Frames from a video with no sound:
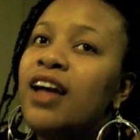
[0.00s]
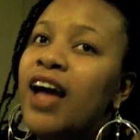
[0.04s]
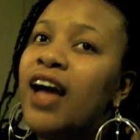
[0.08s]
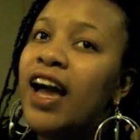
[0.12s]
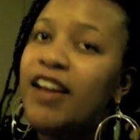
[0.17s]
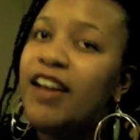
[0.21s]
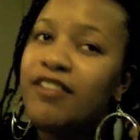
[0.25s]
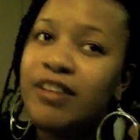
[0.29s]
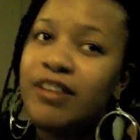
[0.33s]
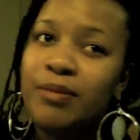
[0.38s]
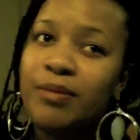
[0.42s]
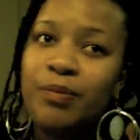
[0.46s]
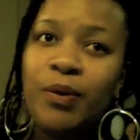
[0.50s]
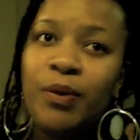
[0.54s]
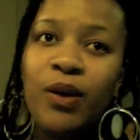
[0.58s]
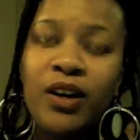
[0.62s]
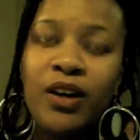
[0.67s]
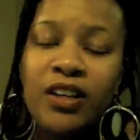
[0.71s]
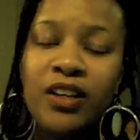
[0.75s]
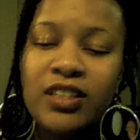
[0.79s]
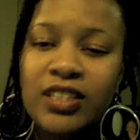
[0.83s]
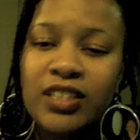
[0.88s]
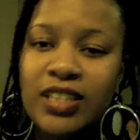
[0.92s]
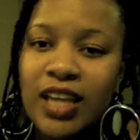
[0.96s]
I read
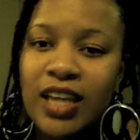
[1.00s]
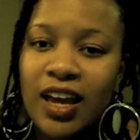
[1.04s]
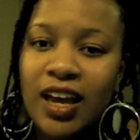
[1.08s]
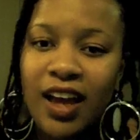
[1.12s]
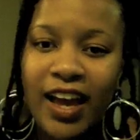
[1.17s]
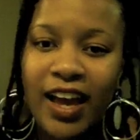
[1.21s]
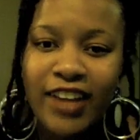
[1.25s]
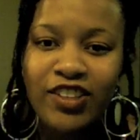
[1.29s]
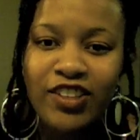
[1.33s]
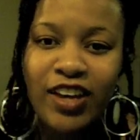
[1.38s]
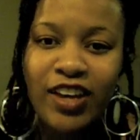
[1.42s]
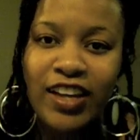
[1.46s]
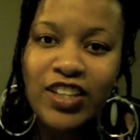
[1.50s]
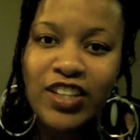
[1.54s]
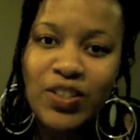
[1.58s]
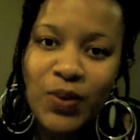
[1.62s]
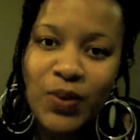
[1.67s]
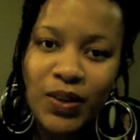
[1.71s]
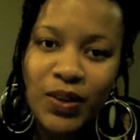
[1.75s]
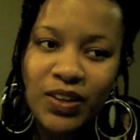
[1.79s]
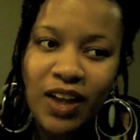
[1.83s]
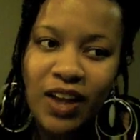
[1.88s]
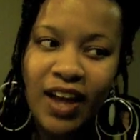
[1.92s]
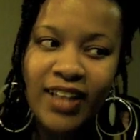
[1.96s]
books. I try to do
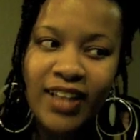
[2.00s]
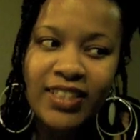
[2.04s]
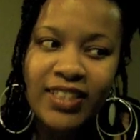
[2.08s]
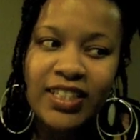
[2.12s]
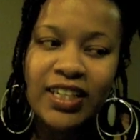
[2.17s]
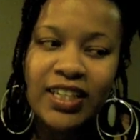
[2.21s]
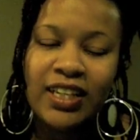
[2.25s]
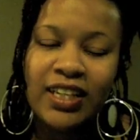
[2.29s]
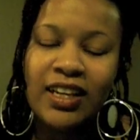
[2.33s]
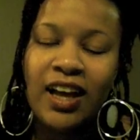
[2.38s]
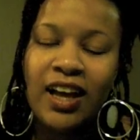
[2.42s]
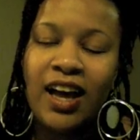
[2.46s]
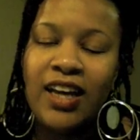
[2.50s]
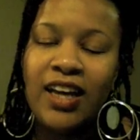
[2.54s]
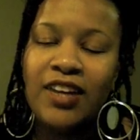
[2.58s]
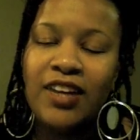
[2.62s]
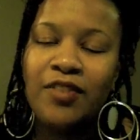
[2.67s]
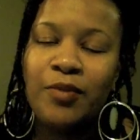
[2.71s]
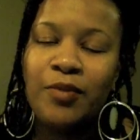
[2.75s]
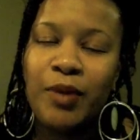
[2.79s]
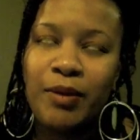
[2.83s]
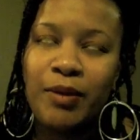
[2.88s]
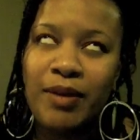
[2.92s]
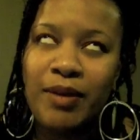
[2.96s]
a lot to kind
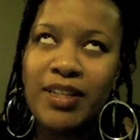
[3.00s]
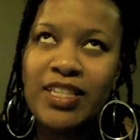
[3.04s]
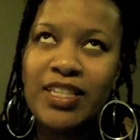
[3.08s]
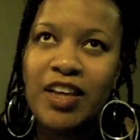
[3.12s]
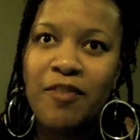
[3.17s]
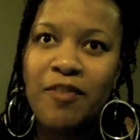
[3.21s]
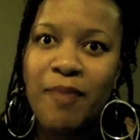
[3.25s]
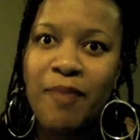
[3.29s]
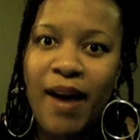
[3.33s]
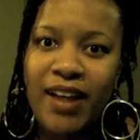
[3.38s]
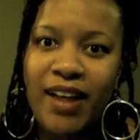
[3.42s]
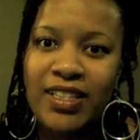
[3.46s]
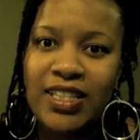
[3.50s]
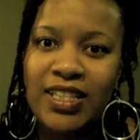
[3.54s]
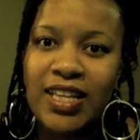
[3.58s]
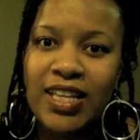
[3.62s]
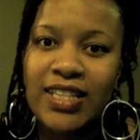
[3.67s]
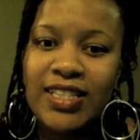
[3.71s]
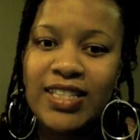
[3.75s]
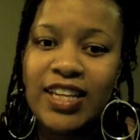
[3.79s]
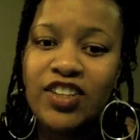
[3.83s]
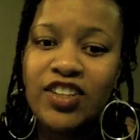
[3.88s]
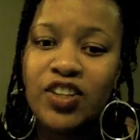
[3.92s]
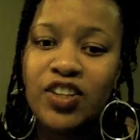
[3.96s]
of bring myself back to
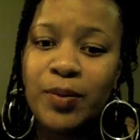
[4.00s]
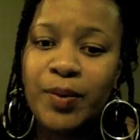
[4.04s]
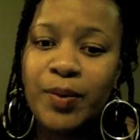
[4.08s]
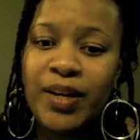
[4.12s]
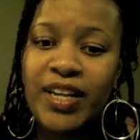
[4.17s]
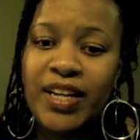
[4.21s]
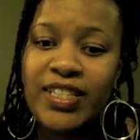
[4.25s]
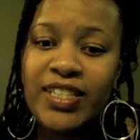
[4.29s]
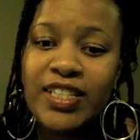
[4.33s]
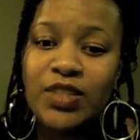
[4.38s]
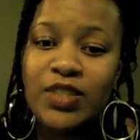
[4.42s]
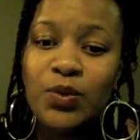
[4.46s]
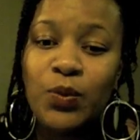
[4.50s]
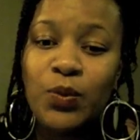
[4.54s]
that center because it's